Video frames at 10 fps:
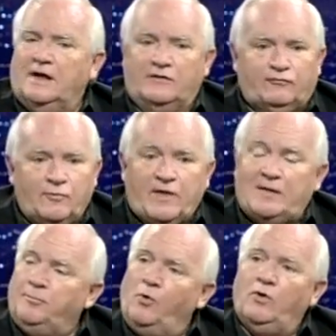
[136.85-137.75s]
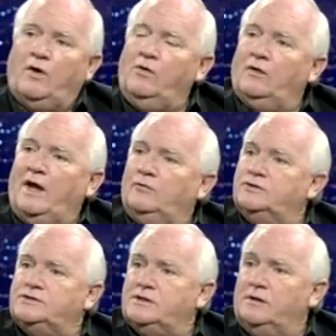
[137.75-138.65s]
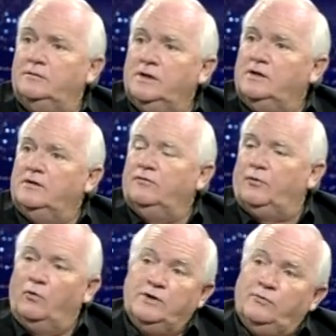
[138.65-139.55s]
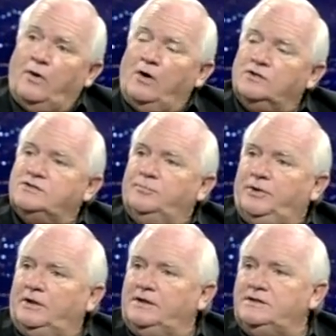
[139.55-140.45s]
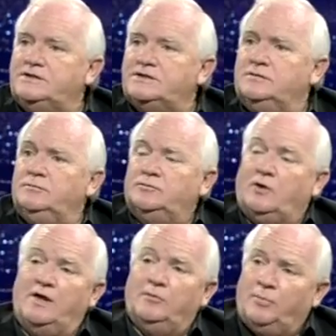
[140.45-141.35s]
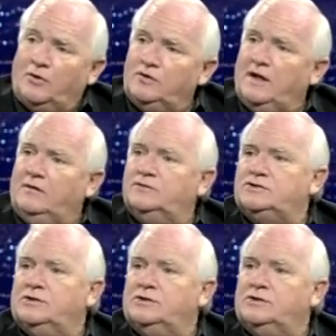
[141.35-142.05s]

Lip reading: And from that point on, I was throwing rocks at police and trying to burn down the